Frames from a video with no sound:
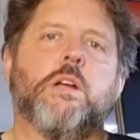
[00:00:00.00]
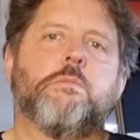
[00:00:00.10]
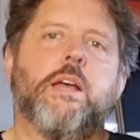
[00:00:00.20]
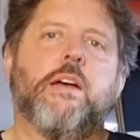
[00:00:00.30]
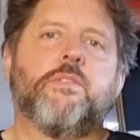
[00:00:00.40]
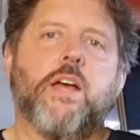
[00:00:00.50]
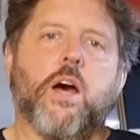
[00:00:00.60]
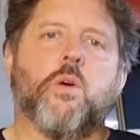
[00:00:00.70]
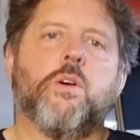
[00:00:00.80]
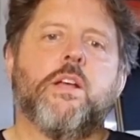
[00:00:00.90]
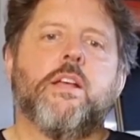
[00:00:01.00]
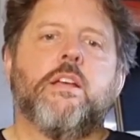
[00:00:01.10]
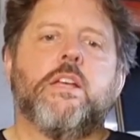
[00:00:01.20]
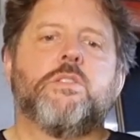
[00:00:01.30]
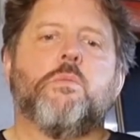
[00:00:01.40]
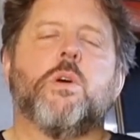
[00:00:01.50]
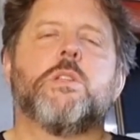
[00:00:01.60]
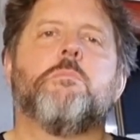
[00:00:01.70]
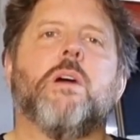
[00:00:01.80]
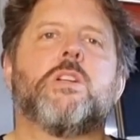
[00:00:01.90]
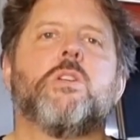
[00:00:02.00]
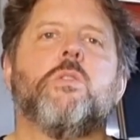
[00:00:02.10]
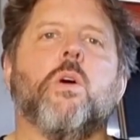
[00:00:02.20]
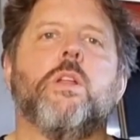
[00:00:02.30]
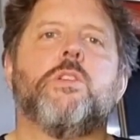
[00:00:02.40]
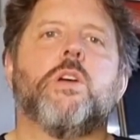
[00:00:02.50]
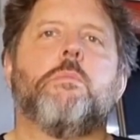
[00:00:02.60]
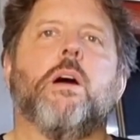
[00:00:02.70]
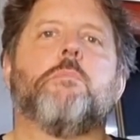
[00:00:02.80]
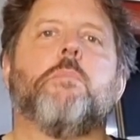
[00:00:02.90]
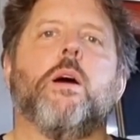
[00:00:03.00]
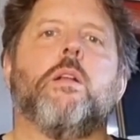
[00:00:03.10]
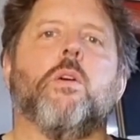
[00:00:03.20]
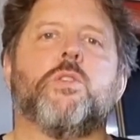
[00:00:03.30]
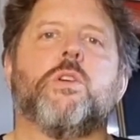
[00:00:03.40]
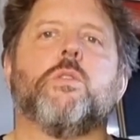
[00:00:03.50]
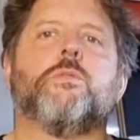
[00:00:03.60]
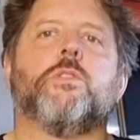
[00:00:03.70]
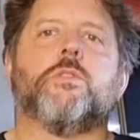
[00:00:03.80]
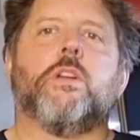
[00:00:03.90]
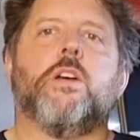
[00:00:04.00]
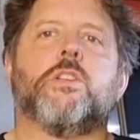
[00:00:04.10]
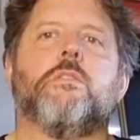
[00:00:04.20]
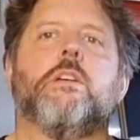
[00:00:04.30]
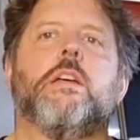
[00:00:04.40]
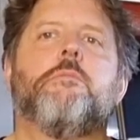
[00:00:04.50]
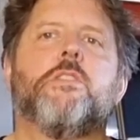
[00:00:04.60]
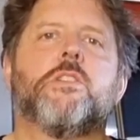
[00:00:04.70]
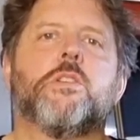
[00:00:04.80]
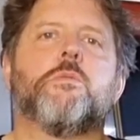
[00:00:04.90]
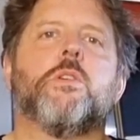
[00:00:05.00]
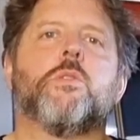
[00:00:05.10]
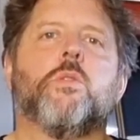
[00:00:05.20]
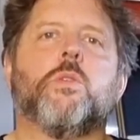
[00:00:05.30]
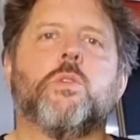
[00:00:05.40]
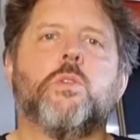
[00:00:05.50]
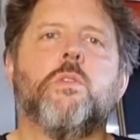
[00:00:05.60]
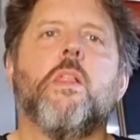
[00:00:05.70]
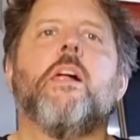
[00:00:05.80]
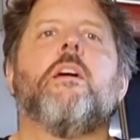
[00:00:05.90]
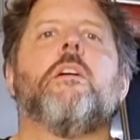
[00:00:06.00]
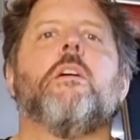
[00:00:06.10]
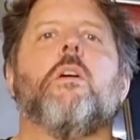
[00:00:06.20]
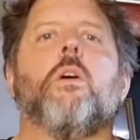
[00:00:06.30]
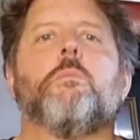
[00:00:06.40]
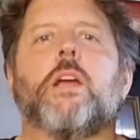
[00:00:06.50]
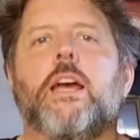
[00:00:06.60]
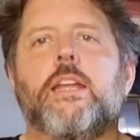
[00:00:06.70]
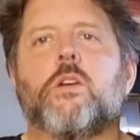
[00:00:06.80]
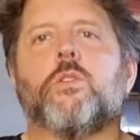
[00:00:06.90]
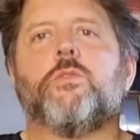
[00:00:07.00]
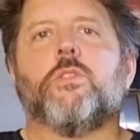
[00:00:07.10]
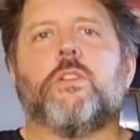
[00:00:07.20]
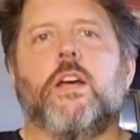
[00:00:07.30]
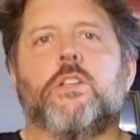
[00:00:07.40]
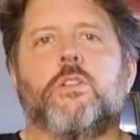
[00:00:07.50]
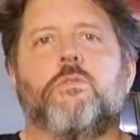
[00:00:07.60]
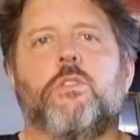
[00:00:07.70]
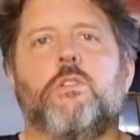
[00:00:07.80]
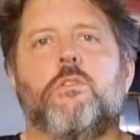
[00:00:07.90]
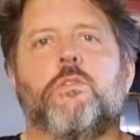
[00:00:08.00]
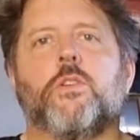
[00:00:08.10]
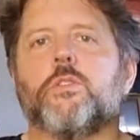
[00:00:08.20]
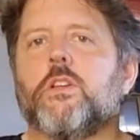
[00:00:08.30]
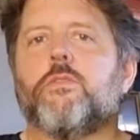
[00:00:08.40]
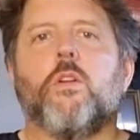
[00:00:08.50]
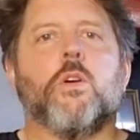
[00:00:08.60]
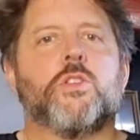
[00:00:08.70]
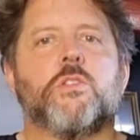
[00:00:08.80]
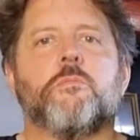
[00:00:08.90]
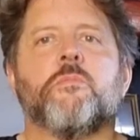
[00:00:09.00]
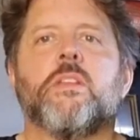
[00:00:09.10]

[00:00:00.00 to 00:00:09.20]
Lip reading: we have now is there wasn't much knowledge about biological filtration. The emphasis was all on mechanical filtration through filter floss,